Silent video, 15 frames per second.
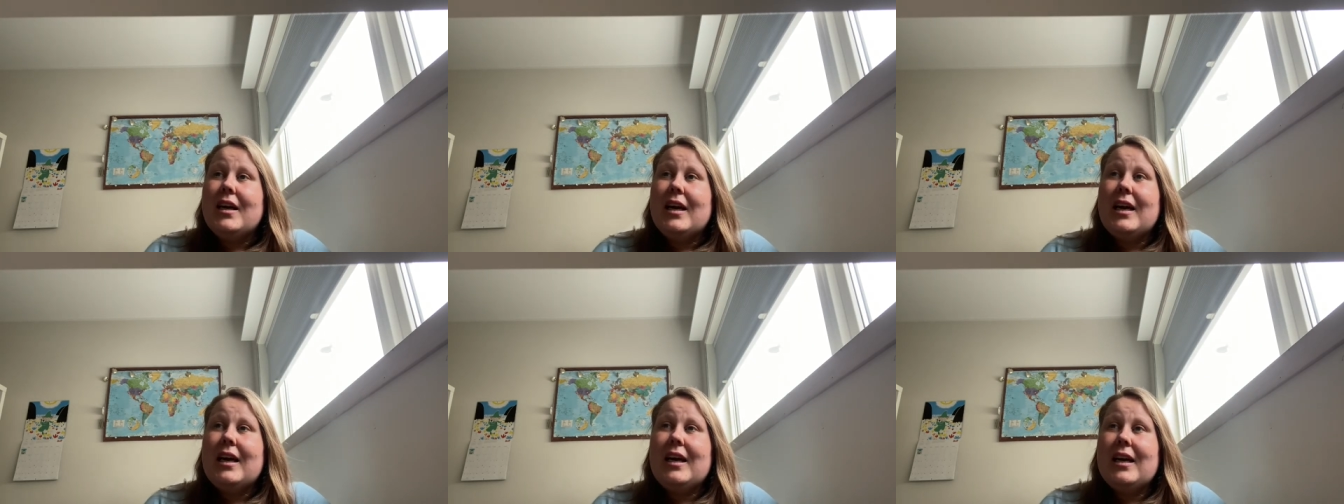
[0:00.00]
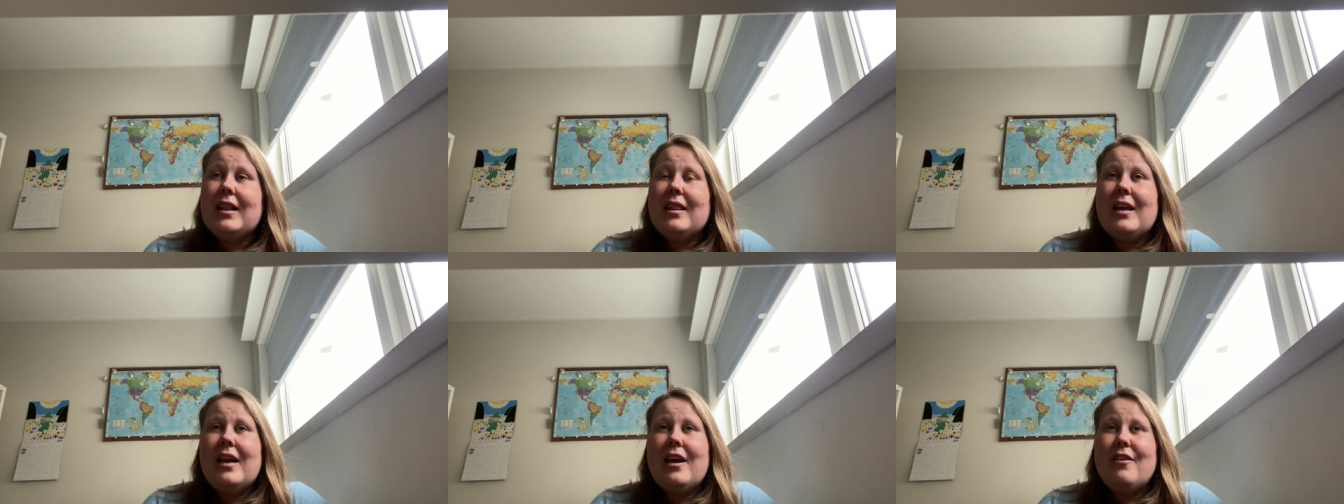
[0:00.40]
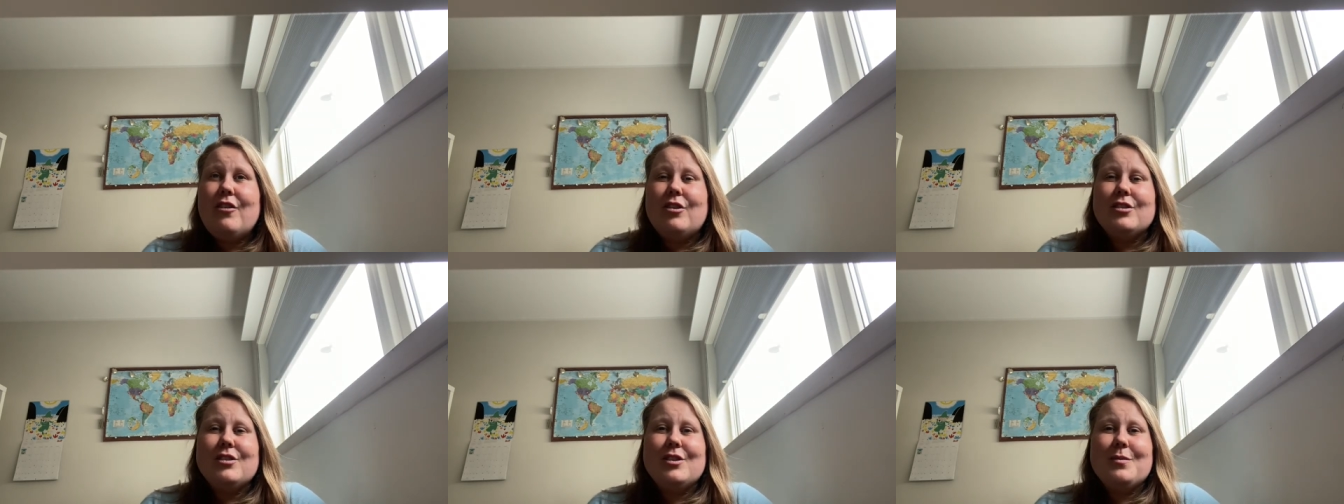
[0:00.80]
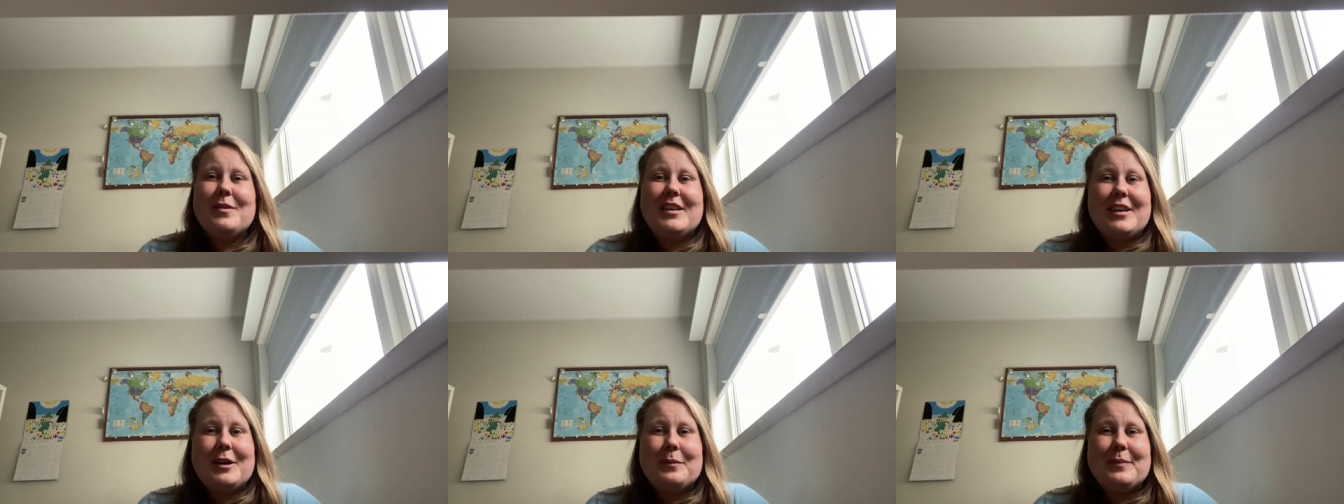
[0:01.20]
And they have also
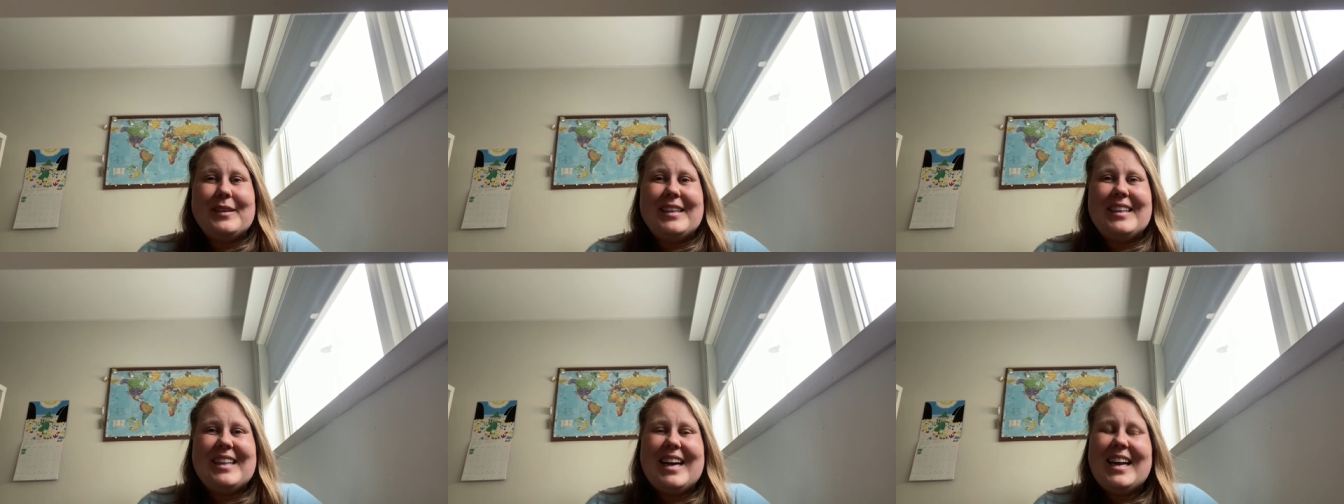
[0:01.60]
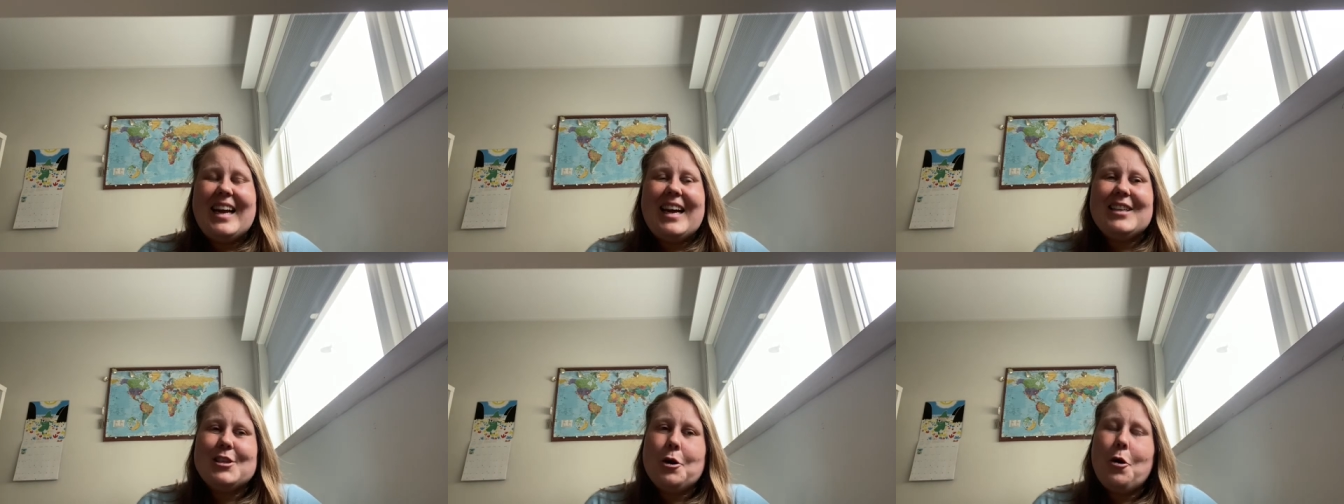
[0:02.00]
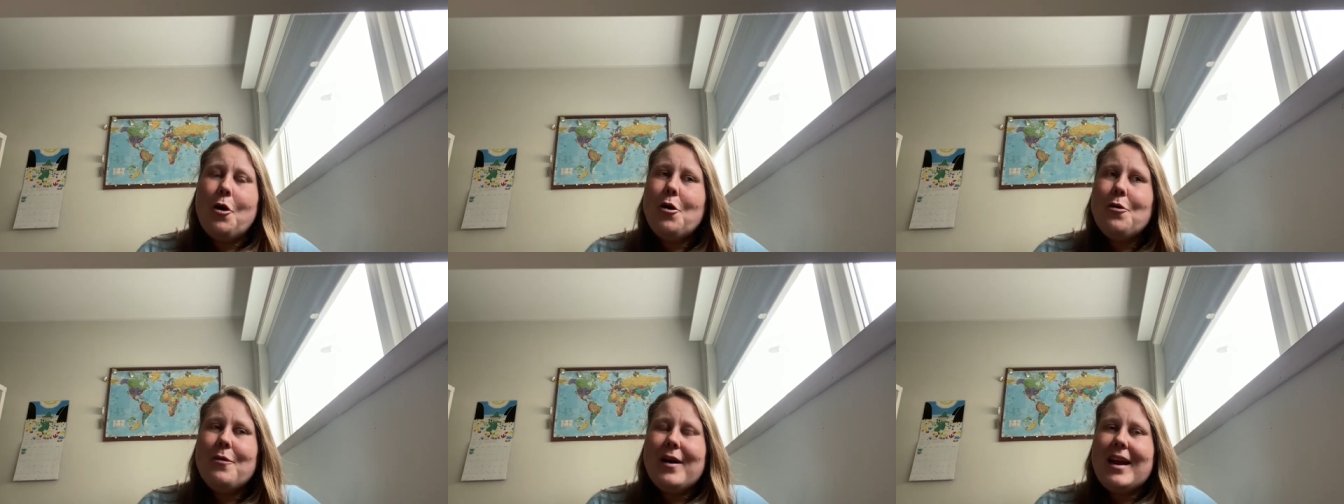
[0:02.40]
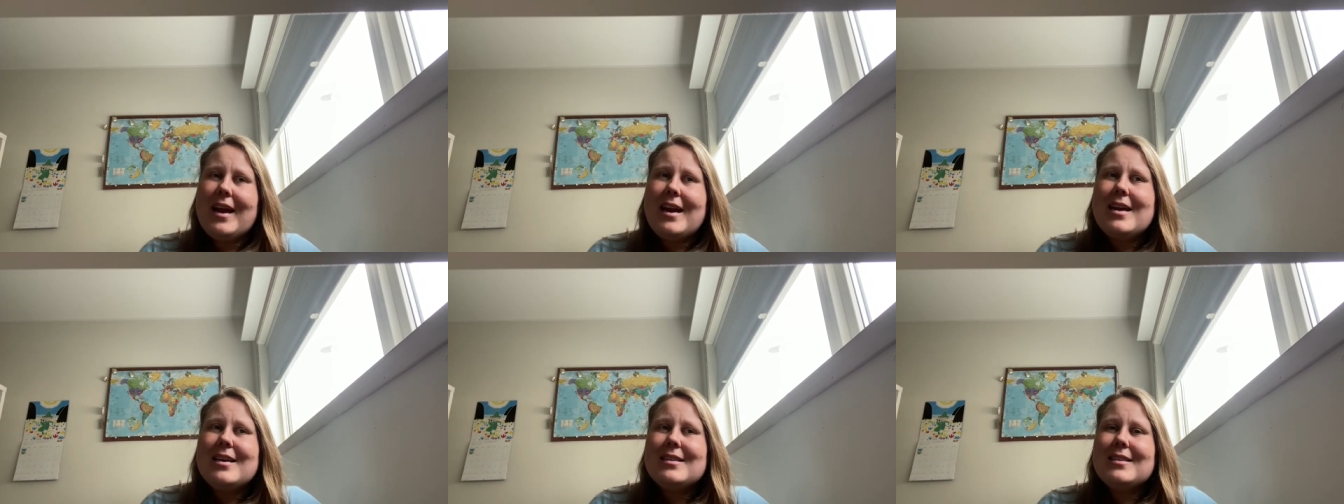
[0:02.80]
been a company that has
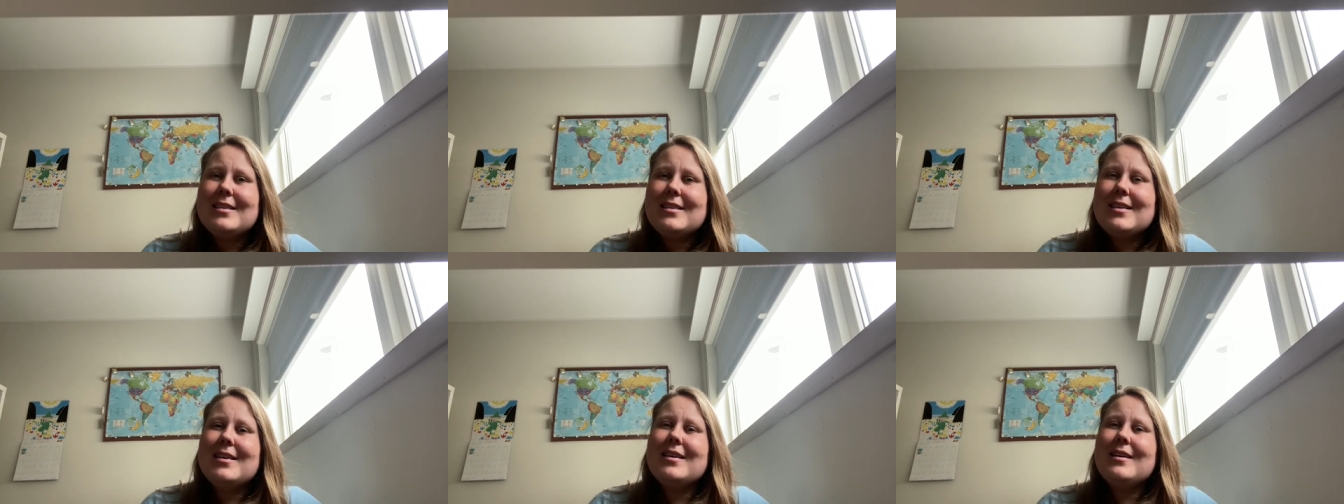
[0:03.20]
always